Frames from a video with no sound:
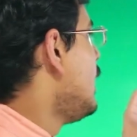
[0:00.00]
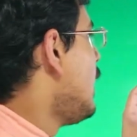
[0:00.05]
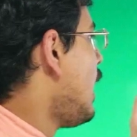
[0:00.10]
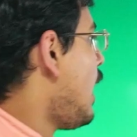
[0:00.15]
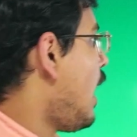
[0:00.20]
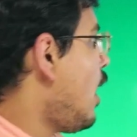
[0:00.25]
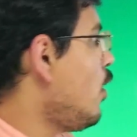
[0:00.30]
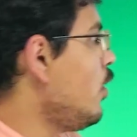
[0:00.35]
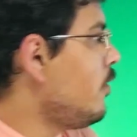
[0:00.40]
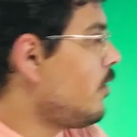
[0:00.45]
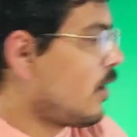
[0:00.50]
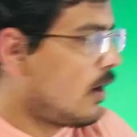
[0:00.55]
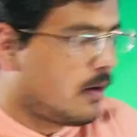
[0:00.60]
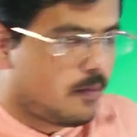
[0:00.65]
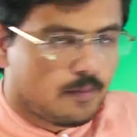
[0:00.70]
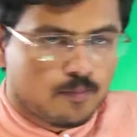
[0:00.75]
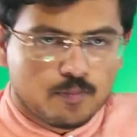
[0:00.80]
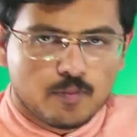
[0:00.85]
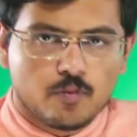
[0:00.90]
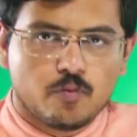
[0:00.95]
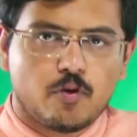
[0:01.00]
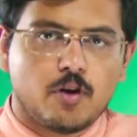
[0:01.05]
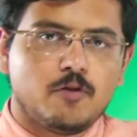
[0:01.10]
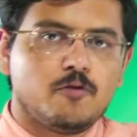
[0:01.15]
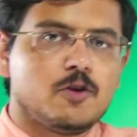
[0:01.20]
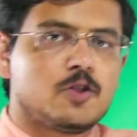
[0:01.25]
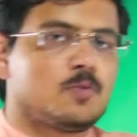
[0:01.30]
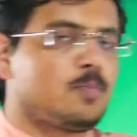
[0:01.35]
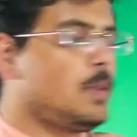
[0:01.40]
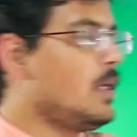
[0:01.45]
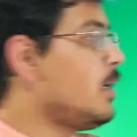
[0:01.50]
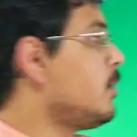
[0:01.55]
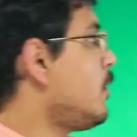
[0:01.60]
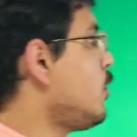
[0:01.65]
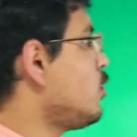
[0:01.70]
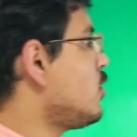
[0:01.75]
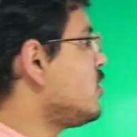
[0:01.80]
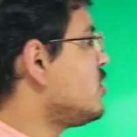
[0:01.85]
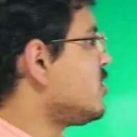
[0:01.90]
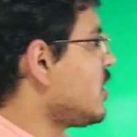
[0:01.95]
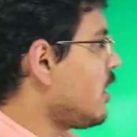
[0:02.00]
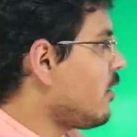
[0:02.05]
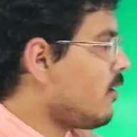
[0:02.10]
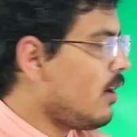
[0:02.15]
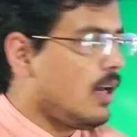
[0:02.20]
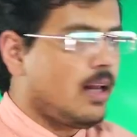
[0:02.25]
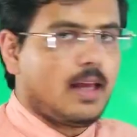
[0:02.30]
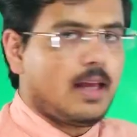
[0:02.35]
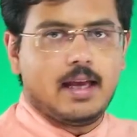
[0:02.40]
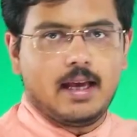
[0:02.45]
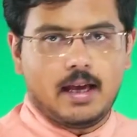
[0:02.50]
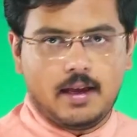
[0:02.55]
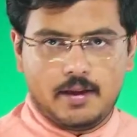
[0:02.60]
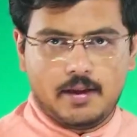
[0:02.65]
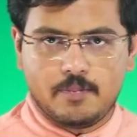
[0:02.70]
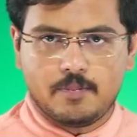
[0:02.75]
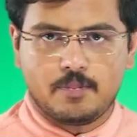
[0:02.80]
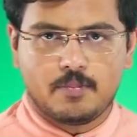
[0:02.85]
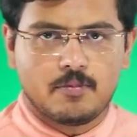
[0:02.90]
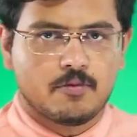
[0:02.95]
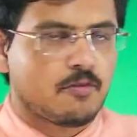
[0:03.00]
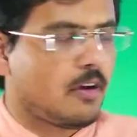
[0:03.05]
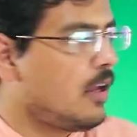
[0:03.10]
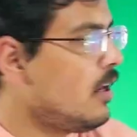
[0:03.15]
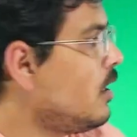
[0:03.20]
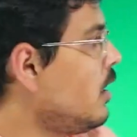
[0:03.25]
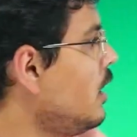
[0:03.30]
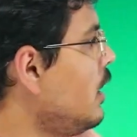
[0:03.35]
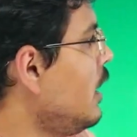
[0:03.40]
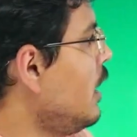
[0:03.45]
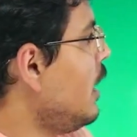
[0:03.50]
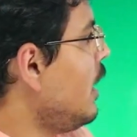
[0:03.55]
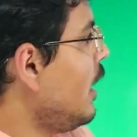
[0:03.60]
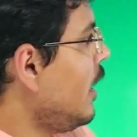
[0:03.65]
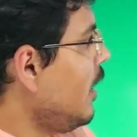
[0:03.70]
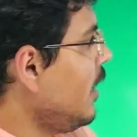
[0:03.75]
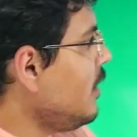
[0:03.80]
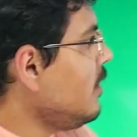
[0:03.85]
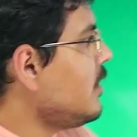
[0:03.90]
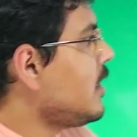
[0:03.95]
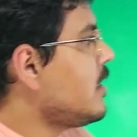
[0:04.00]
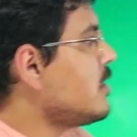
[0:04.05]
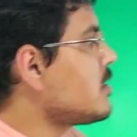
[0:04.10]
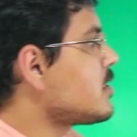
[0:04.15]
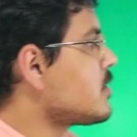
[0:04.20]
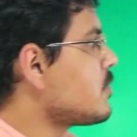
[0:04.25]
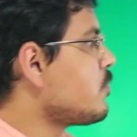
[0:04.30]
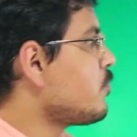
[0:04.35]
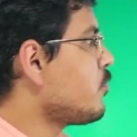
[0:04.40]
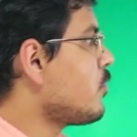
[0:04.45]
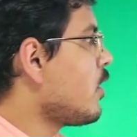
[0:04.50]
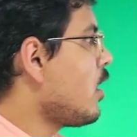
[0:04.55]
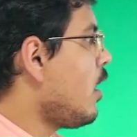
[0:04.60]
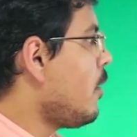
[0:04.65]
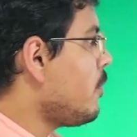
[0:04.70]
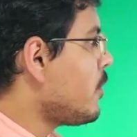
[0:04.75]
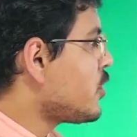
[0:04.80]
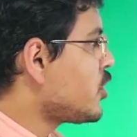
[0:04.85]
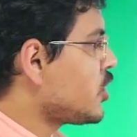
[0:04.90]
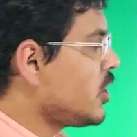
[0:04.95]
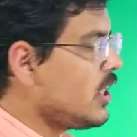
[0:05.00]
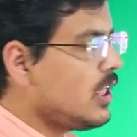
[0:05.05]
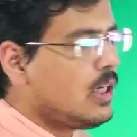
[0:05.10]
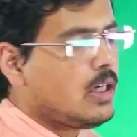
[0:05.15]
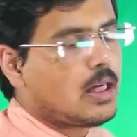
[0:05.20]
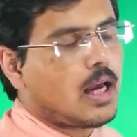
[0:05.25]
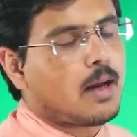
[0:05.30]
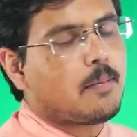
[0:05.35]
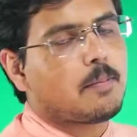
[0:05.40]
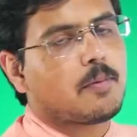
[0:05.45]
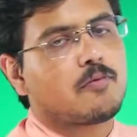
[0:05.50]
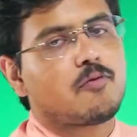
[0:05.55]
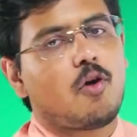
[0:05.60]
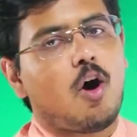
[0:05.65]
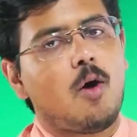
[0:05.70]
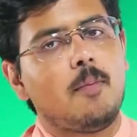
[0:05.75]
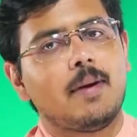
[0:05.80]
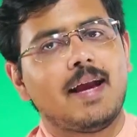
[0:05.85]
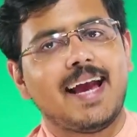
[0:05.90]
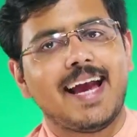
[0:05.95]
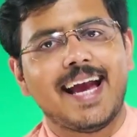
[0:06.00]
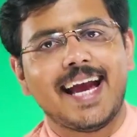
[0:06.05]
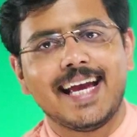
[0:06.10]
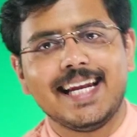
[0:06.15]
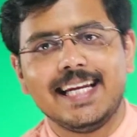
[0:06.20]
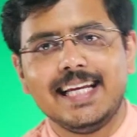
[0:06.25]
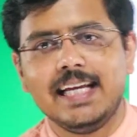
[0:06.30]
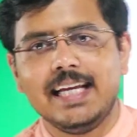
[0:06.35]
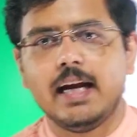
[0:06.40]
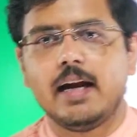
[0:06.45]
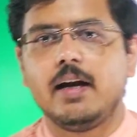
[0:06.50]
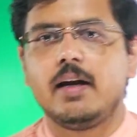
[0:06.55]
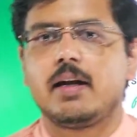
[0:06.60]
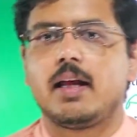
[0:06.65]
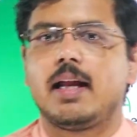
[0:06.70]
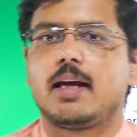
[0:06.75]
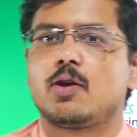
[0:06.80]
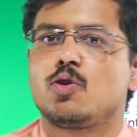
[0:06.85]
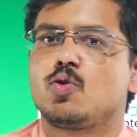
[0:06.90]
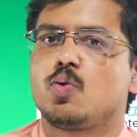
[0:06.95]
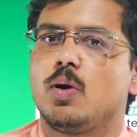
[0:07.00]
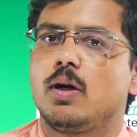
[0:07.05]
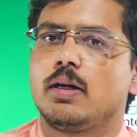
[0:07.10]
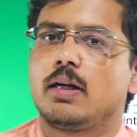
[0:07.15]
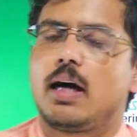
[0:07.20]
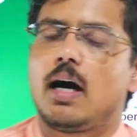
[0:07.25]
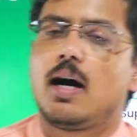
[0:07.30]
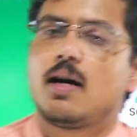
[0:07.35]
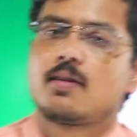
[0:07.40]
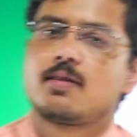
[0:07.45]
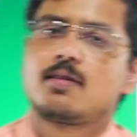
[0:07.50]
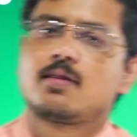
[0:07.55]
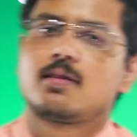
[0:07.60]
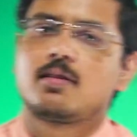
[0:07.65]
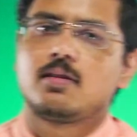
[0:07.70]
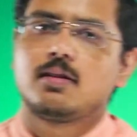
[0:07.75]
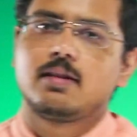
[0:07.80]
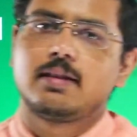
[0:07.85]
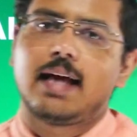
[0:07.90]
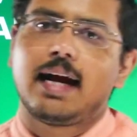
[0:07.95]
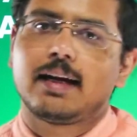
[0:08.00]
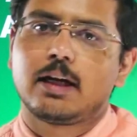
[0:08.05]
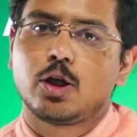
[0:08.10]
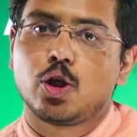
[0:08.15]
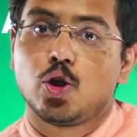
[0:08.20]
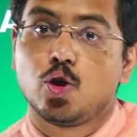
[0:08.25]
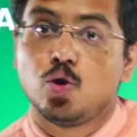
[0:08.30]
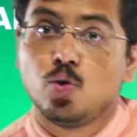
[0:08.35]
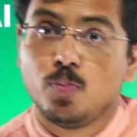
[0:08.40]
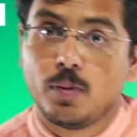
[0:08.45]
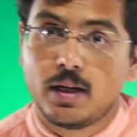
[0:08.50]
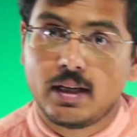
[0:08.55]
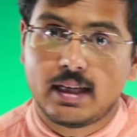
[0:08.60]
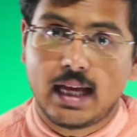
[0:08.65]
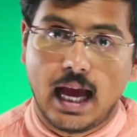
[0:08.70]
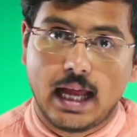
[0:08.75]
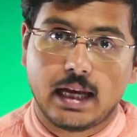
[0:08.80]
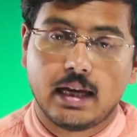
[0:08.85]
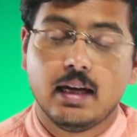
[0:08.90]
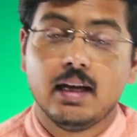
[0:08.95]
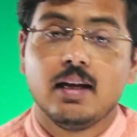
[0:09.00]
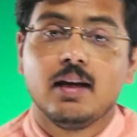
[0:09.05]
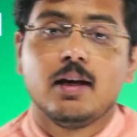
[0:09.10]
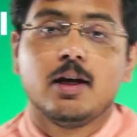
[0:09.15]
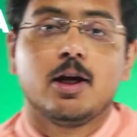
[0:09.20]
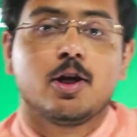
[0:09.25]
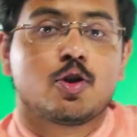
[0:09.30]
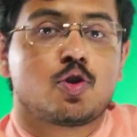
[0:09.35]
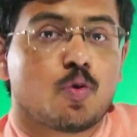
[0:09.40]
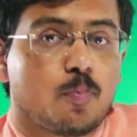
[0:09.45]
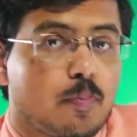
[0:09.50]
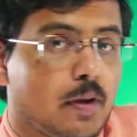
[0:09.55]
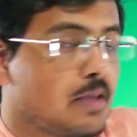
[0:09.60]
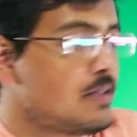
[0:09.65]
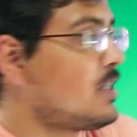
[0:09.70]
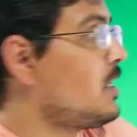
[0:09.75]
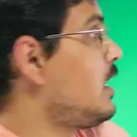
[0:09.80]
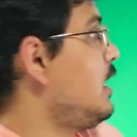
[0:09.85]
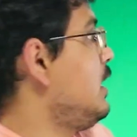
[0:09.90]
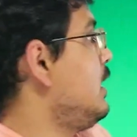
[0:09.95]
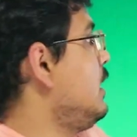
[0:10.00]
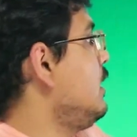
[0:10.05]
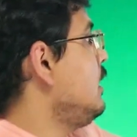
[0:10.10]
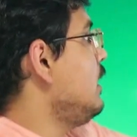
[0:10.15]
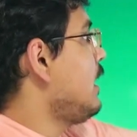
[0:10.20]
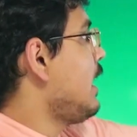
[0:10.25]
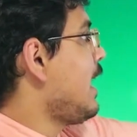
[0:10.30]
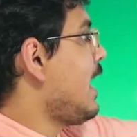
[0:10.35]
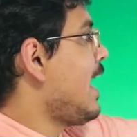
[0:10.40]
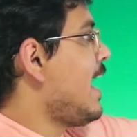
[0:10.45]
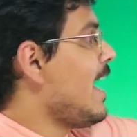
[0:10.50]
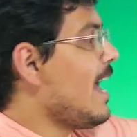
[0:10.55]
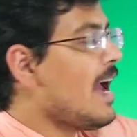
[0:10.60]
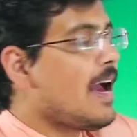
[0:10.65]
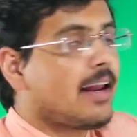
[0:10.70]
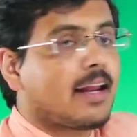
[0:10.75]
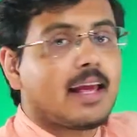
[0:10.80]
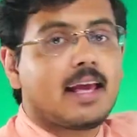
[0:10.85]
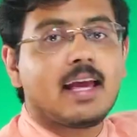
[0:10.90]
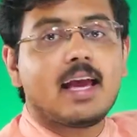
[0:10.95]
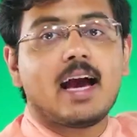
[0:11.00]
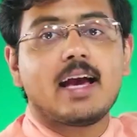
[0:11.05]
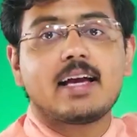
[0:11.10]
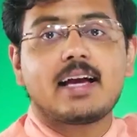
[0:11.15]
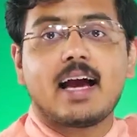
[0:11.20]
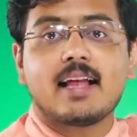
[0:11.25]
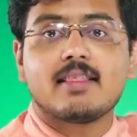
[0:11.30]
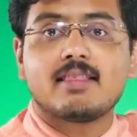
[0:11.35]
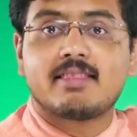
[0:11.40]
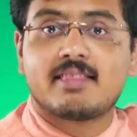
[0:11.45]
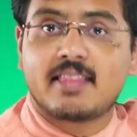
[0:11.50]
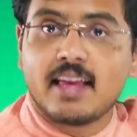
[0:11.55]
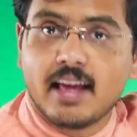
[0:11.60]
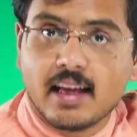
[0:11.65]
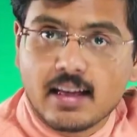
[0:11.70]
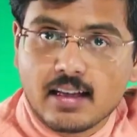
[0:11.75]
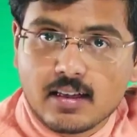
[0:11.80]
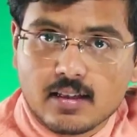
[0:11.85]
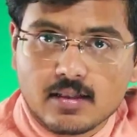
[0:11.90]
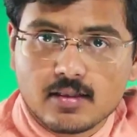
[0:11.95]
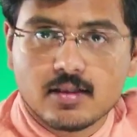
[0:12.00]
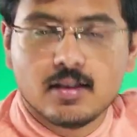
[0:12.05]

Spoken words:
However, when we speak about general AI, fine, in this, a machine can perform any intellectual task that human can. So basically, here AI can think.